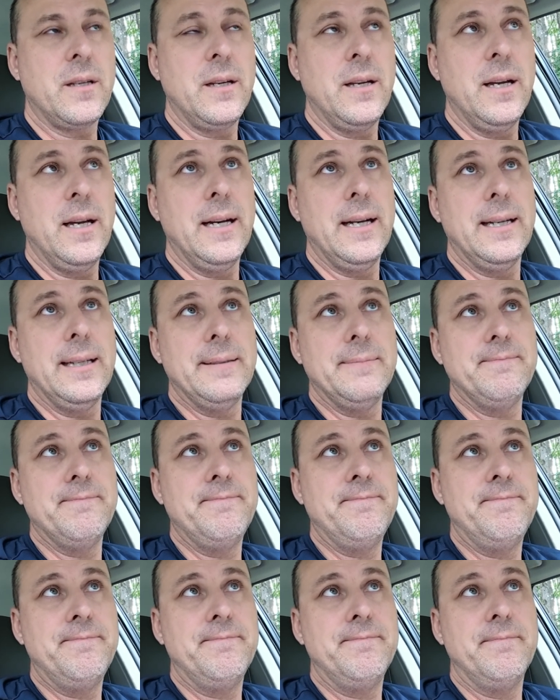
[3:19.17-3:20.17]

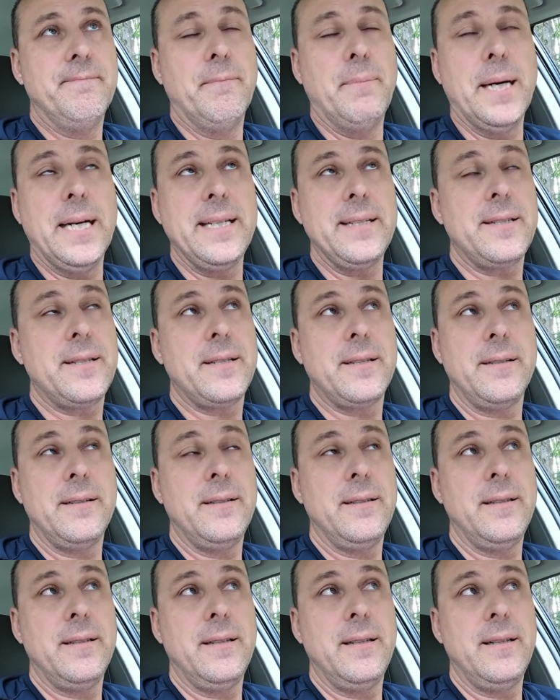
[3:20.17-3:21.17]
But
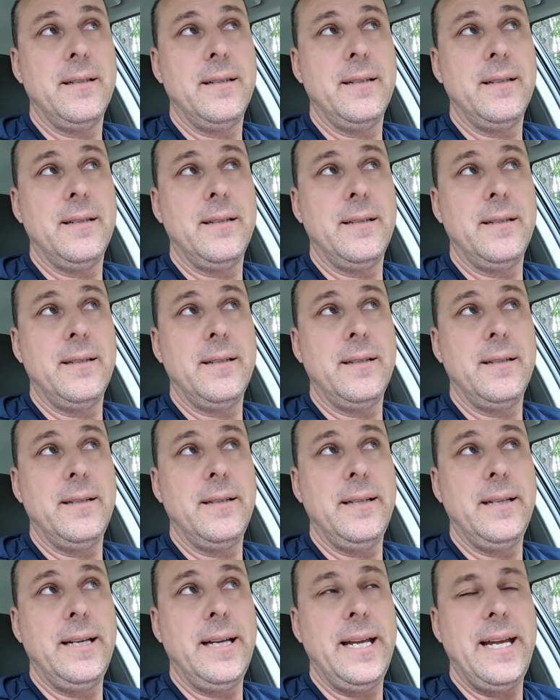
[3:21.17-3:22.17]

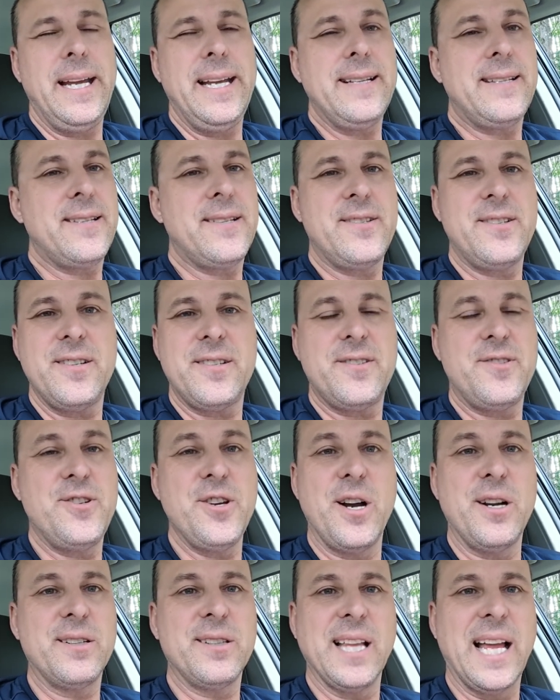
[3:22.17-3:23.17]
it's just
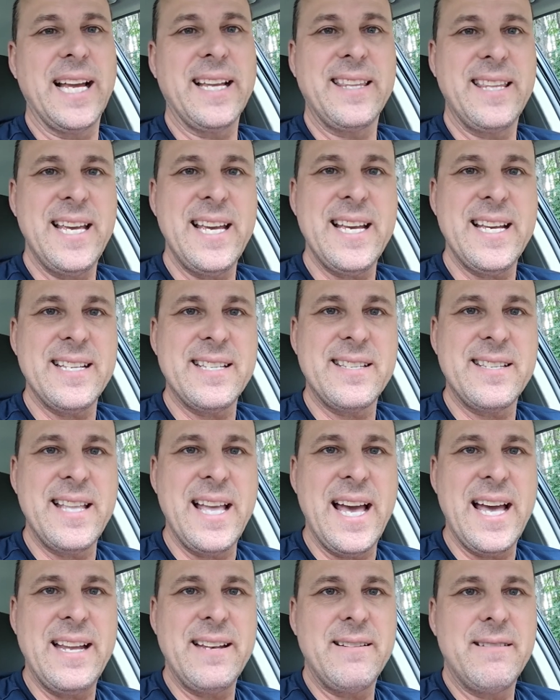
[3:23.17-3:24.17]
junk like this
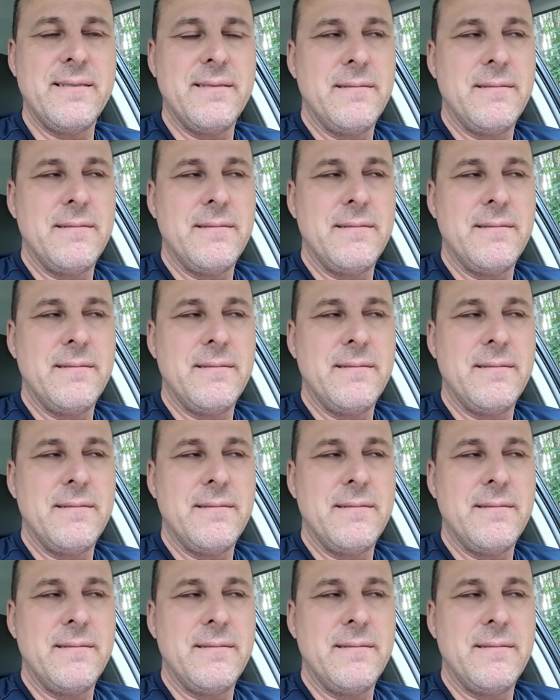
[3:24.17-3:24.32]
that